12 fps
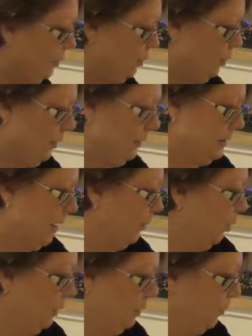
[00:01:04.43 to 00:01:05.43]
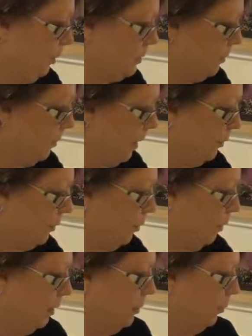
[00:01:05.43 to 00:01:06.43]
to do is I'm going to put some butter
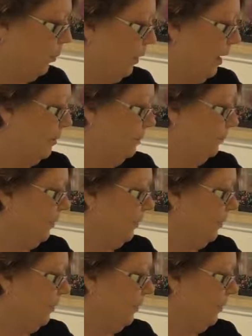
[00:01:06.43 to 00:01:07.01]
on the bread